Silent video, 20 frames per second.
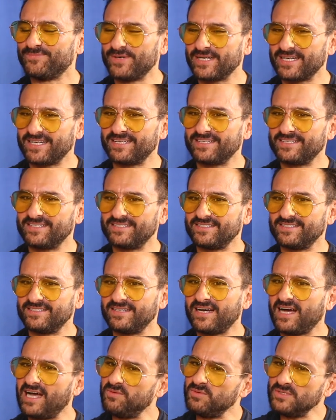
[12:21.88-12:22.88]
But
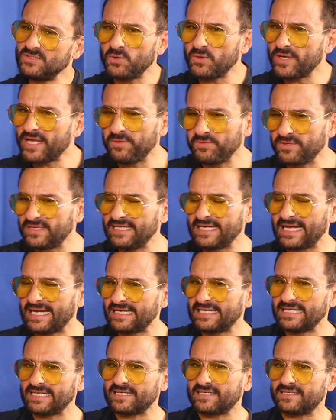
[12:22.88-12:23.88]
so I was okay with the
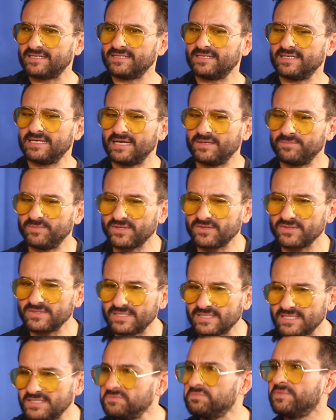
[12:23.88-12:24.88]
ending, because
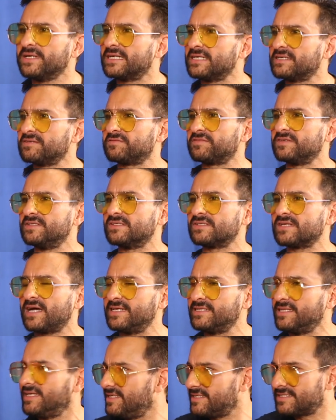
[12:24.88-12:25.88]
it doesn't make a difference.
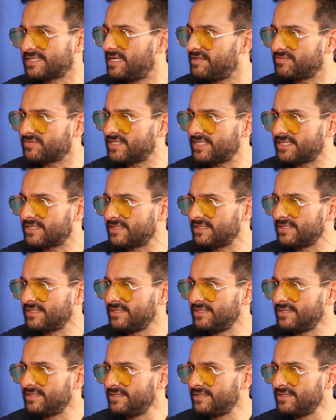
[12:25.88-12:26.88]
Either he saves it
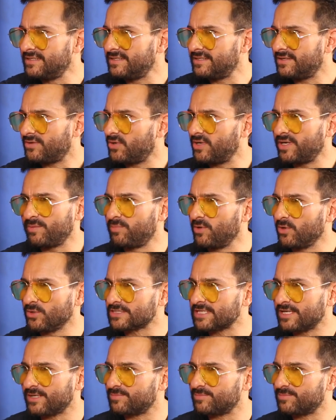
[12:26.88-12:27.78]
or it blows